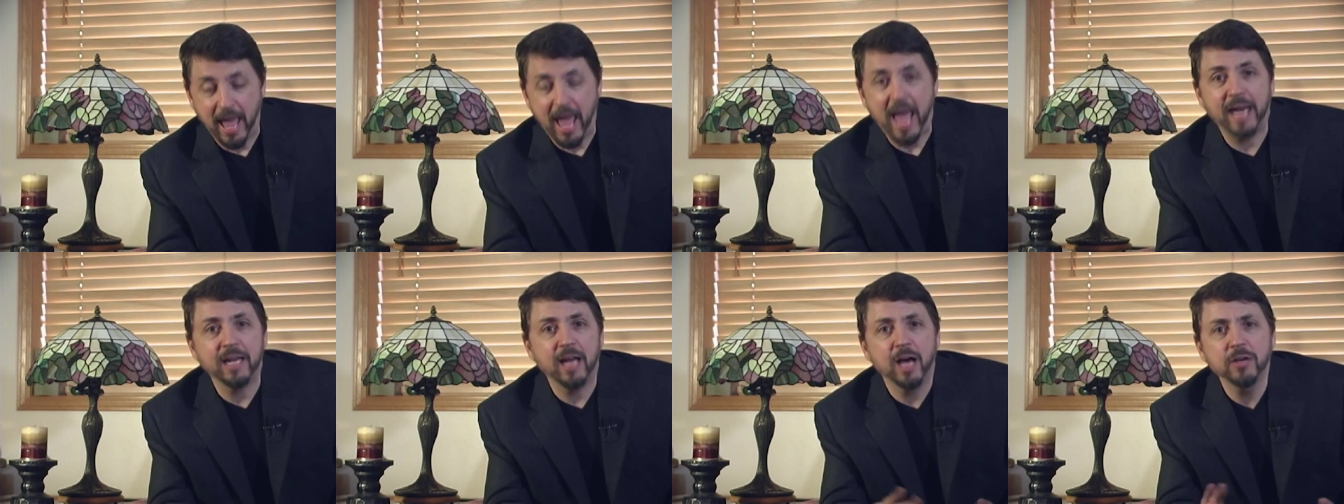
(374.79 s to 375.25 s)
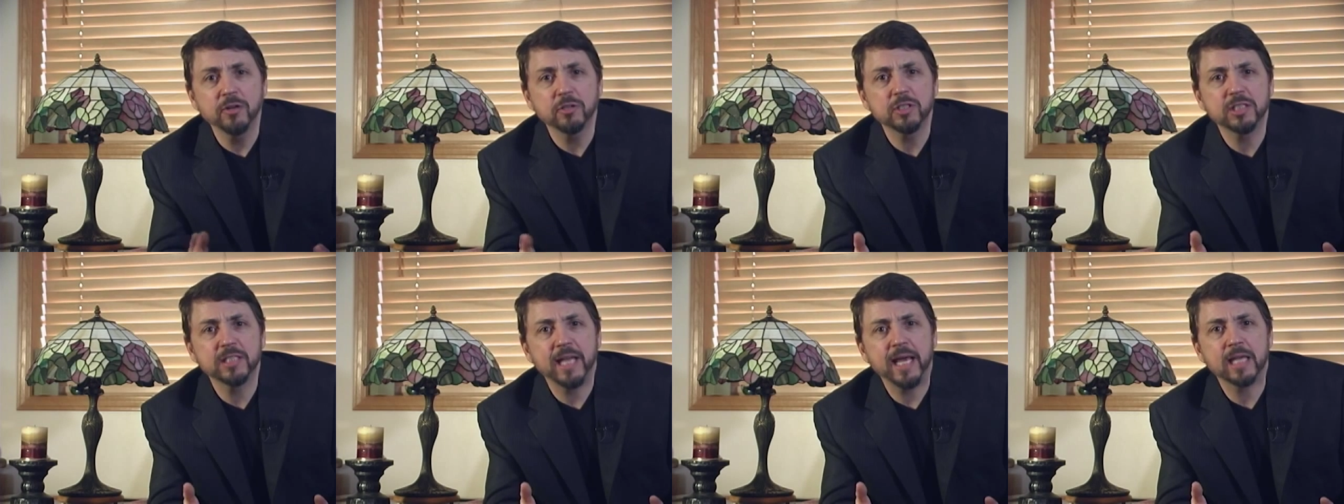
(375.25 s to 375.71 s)
and
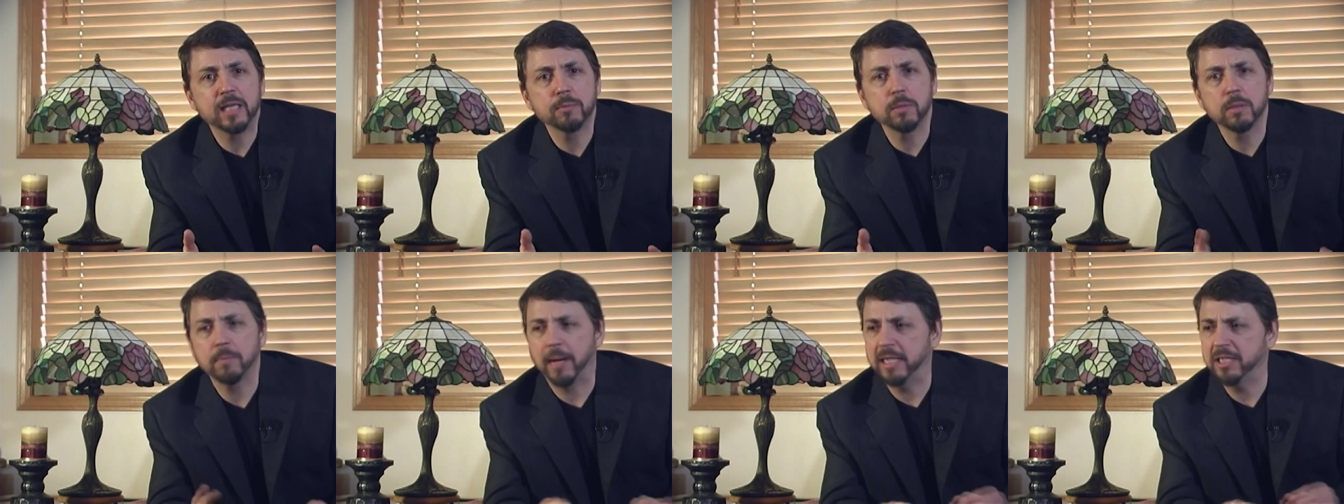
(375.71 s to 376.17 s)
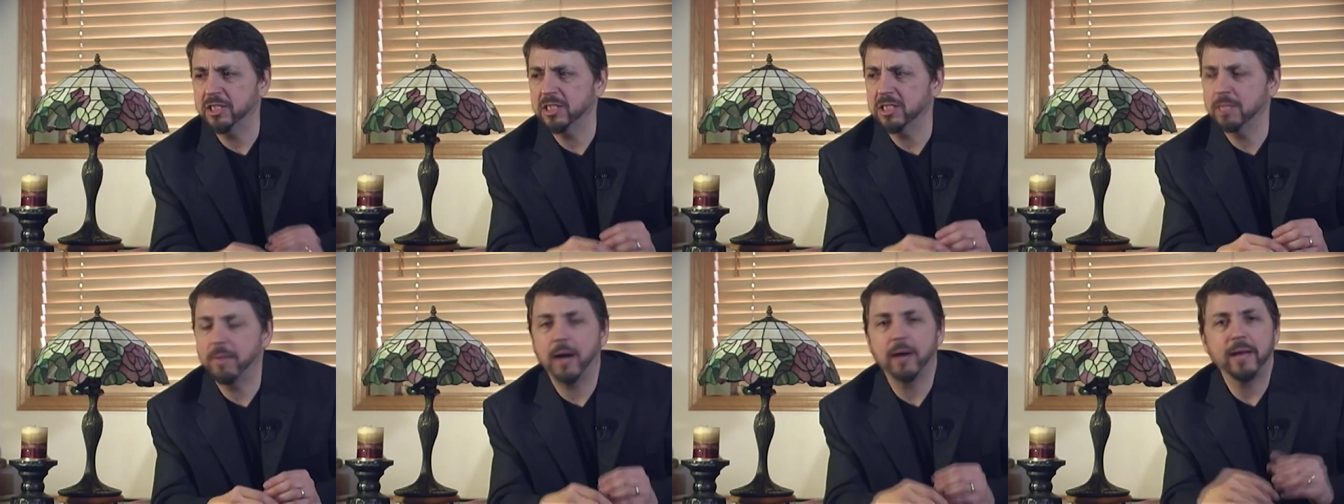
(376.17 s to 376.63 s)
understandable by
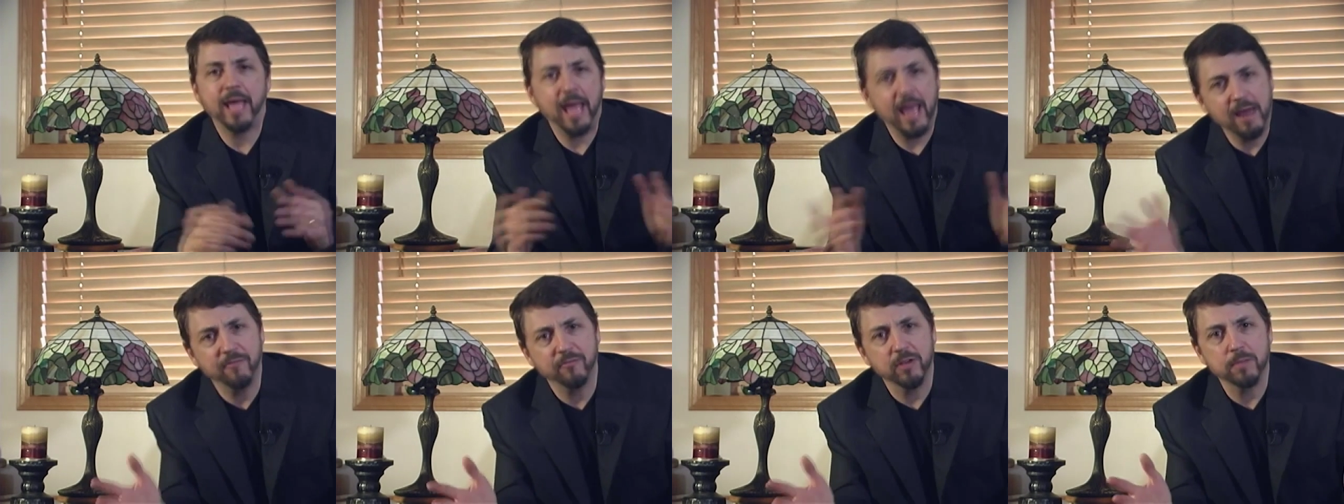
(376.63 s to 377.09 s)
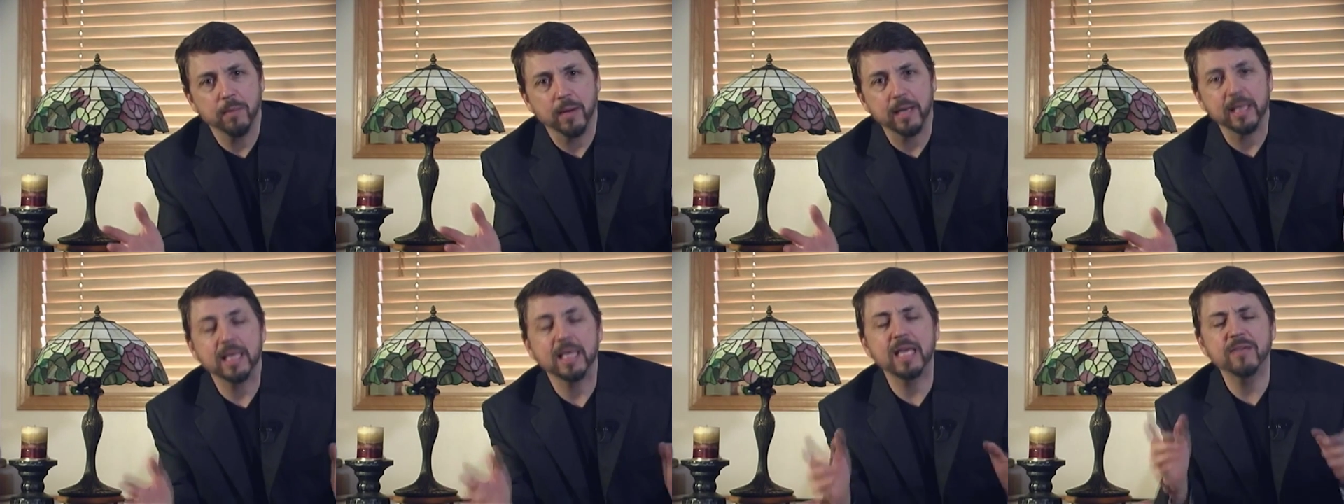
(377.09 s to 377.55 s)
just about everybody,